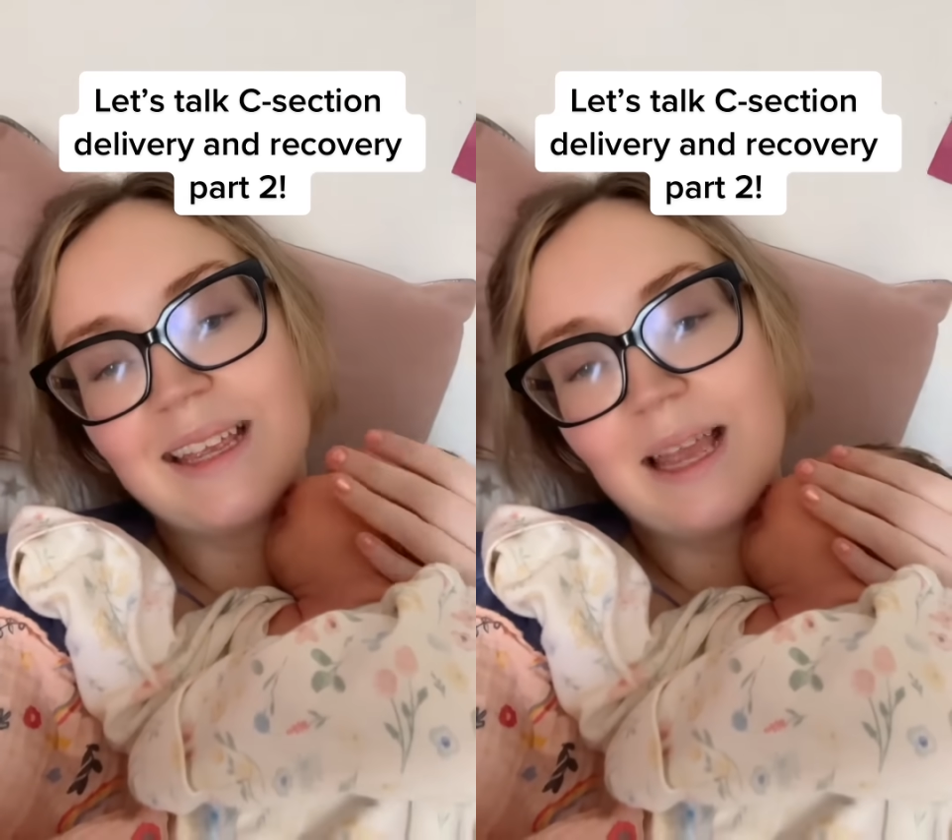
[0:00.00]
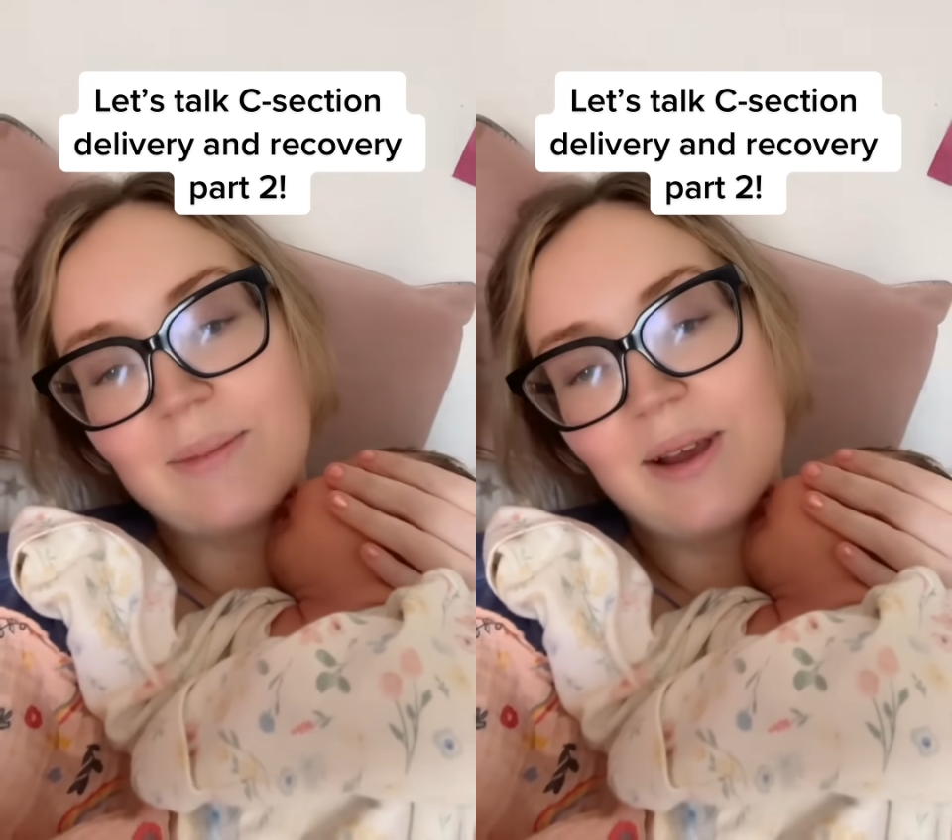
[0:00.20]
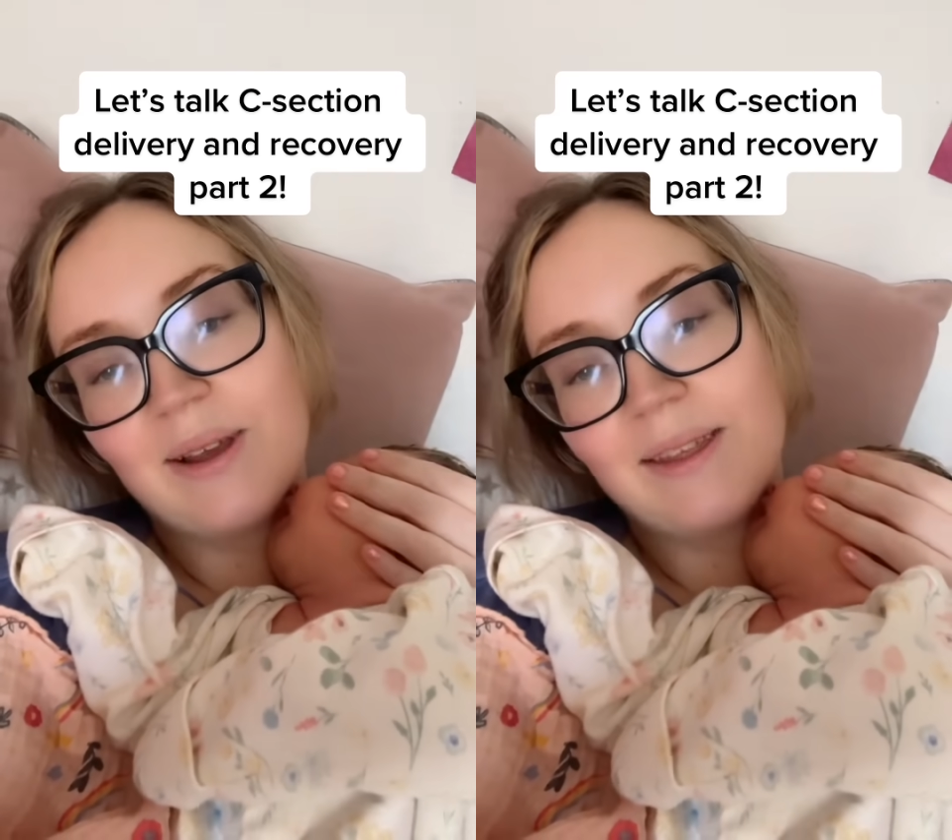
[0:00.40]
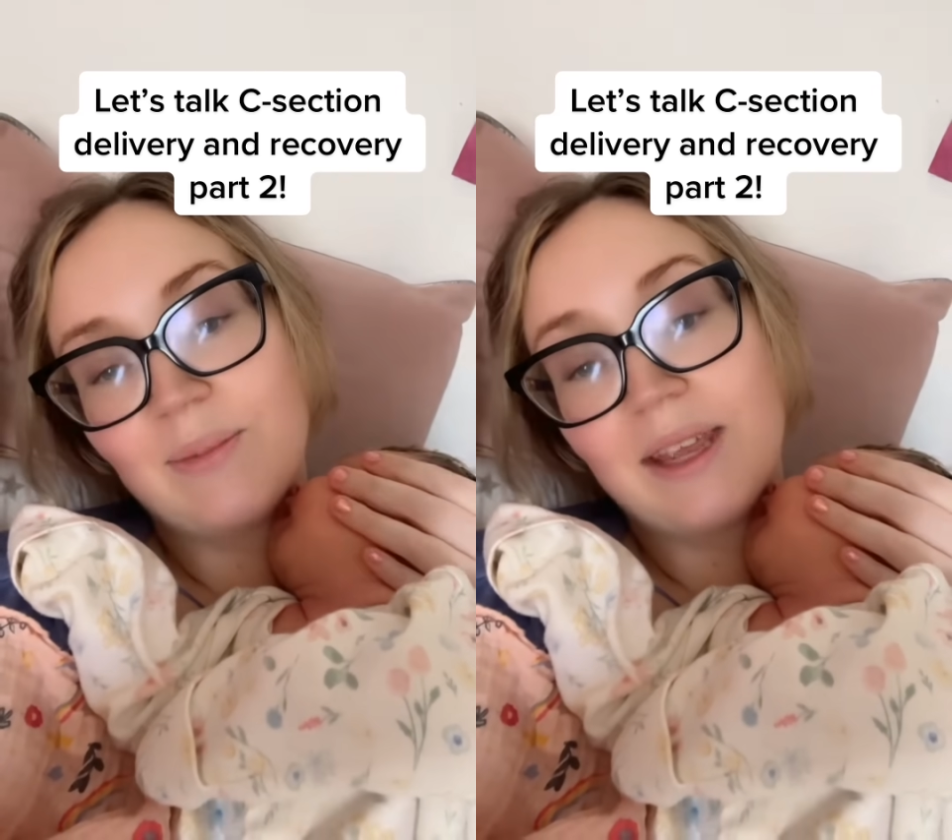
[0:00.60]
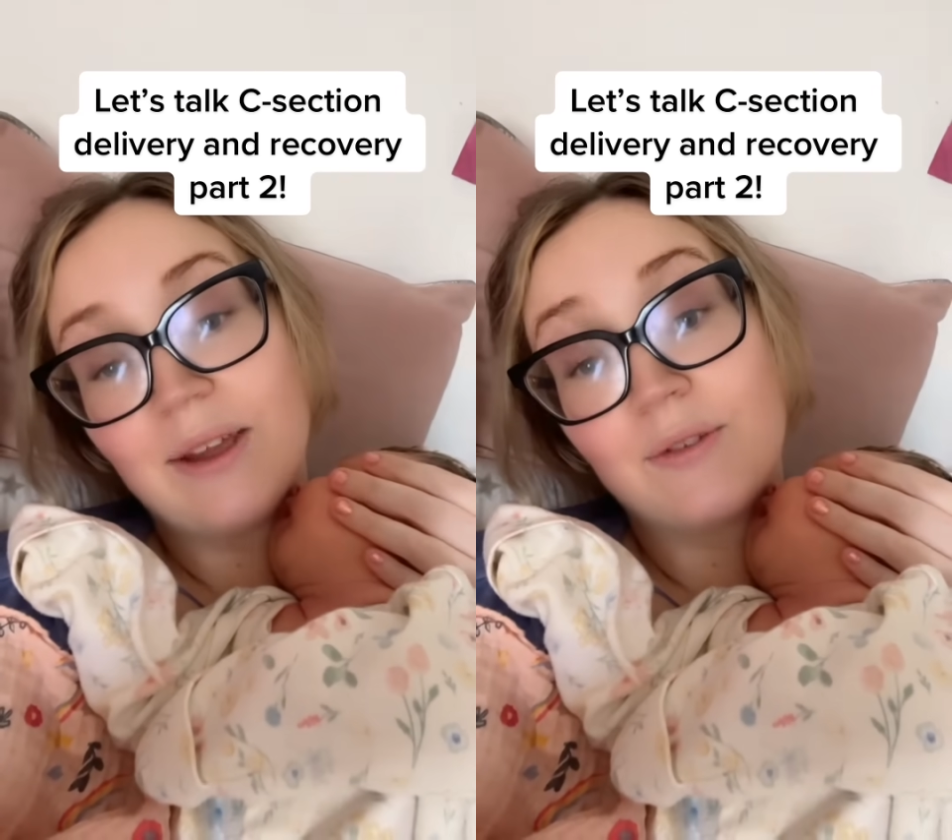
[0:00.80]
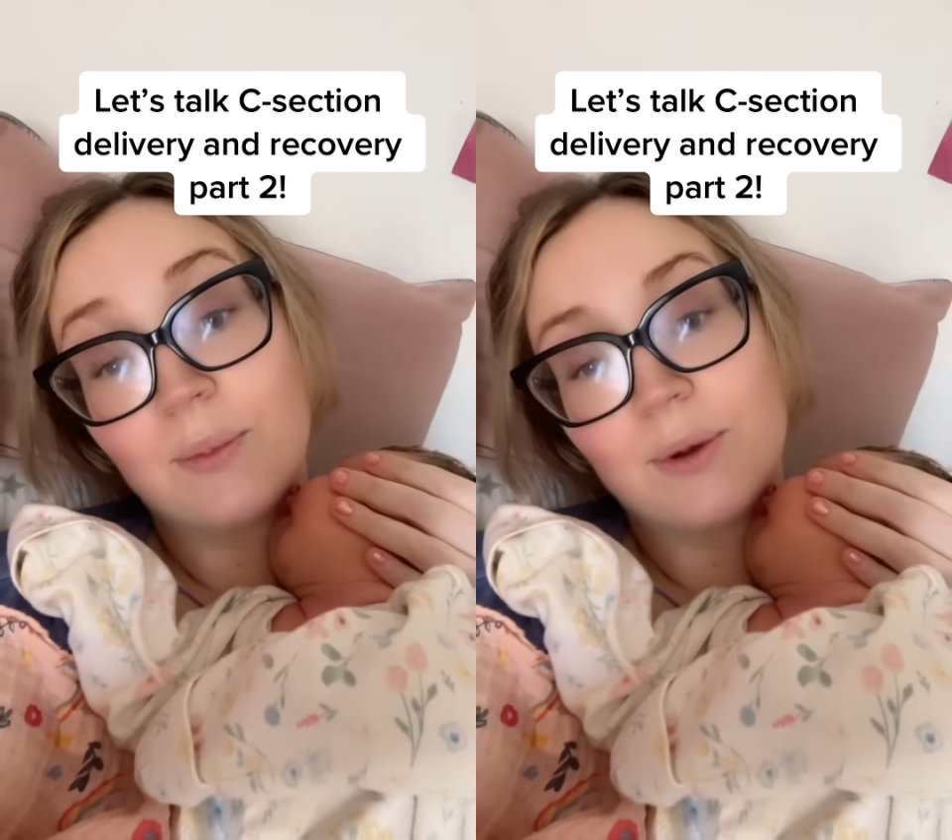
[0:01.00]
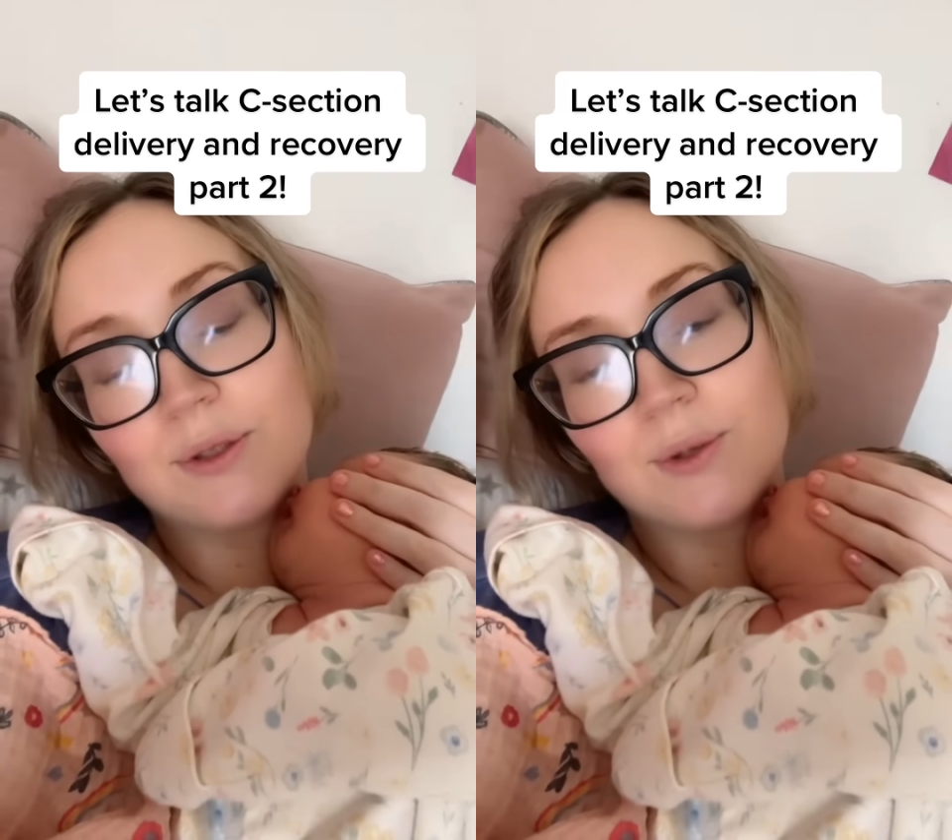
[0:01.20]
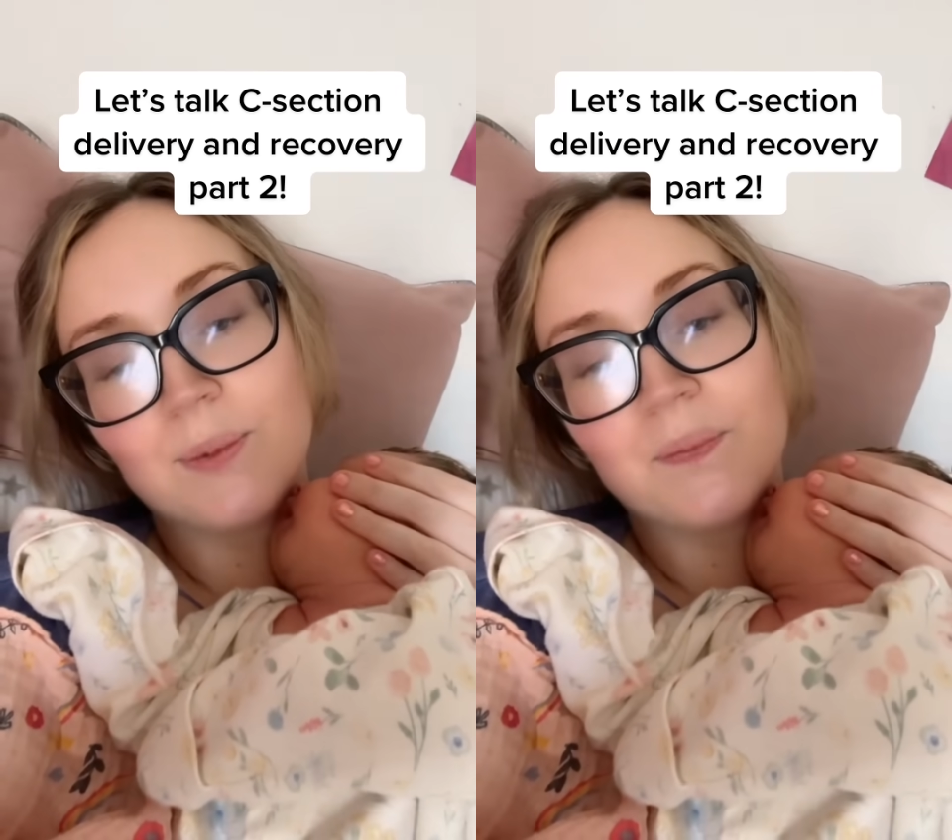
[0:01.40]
came out, and then we gave her a bottle.